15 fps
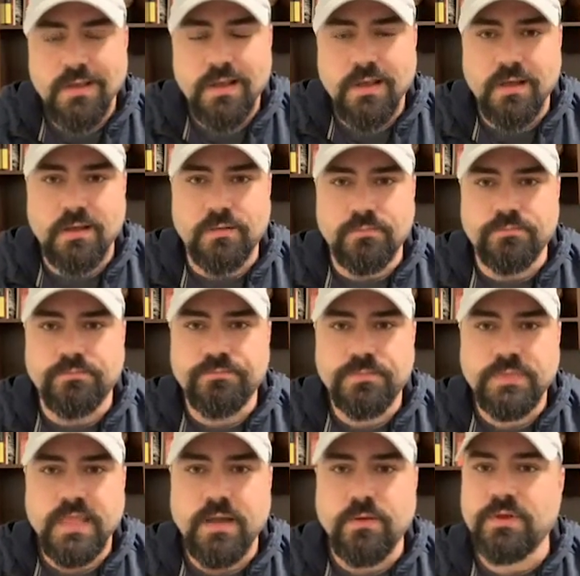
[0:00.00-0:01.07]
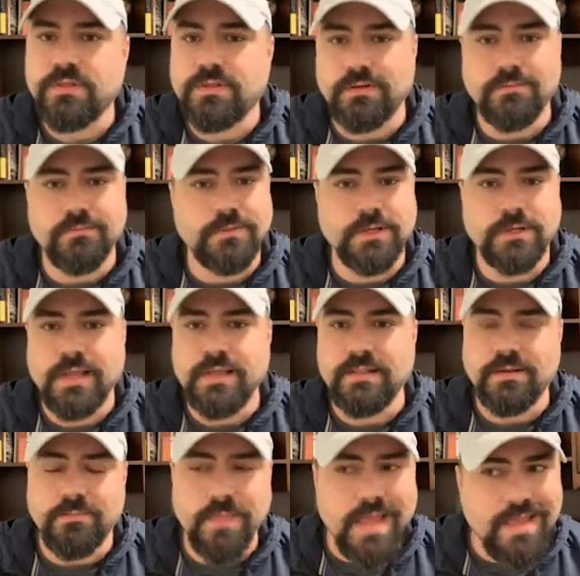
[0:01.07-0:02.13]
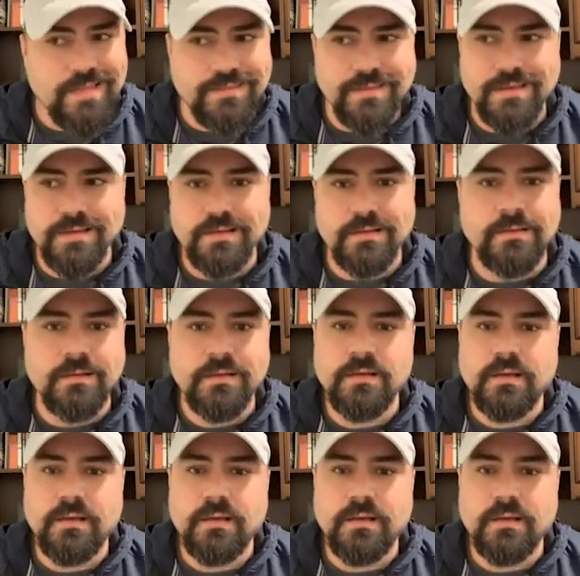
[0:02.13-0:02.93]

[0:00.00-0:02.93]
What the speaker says: That way they're getting their math in,